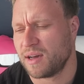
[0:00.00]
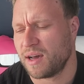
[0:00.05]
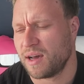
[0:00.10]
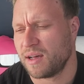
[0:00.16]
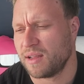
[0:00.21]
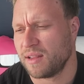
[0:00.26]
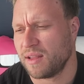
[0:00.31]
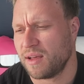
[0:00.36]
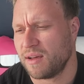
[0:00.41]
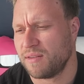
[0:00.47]

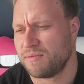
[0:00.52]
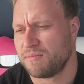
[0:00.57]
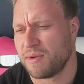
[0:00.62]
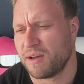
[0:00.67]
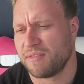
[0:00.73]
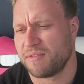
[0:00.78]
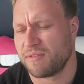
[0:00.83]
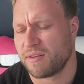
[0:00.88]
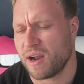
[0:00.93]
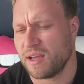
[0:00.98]
I love
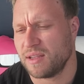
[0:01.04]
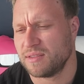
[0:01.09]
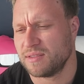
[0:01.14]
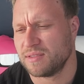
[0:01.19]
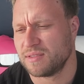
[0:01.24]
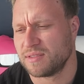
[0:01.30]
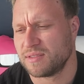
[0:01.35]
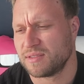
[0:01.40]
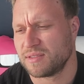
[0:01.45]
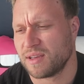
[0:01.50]
my
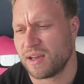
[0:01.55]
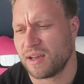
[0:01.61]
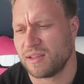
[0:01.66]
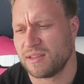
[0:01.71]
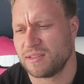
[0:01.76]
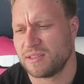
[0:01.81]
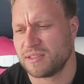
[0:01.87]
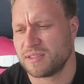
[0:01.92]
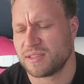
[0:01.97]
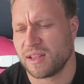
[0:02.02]
friends, I
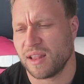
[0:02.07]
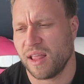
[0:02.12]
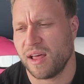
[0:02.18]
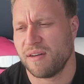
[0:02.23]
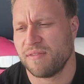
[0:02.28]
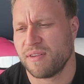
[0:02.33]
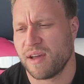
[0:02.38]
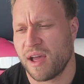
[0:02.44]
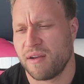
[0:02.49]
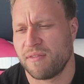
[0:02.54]
just
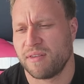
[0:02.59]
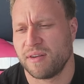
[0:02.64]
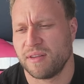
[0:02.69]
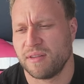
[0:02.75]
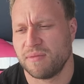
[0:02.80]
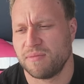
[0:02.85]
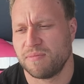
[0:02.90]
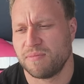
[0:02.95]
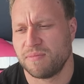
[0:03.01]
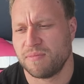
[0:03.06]
love
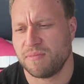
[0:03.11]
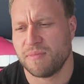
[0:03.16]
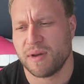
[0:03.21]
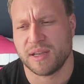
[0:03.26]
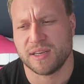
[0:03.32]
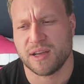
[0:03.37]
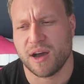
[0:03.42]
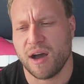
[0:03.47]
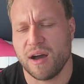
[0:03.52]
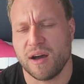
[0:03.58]

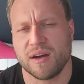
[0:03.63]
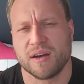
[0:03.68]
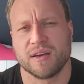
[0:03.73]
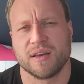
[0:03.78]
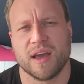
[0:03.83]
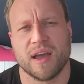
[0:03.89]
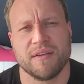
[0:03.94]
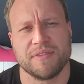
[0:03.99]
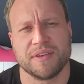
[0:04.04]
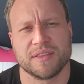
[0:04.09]
my
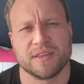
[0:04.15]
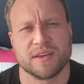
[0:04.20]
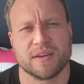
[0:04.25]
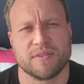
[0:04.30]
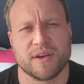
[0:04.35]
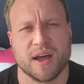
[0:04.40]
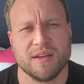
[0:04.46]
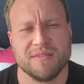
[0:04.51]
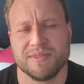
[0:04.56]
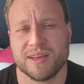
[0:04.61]
dog, everything
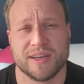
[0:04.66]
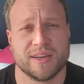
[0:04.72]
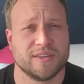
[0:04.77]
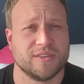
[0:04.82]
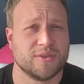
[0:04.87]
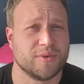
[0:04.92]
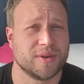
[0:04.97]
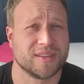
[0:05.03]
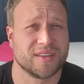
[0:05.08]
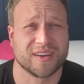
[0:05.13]
around me, and I
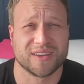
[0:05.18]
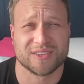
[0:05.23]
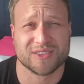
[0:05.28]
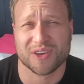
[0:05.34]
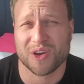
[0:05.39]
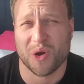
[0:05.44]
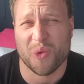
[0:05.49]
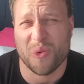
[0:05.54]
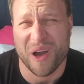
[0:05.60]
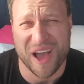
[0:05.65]
don't want that to
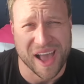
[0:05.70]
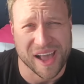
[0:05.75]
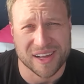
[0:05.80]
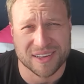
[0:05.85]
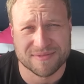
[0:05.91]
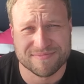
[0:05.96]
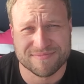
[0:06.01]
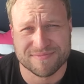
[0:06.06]
go away.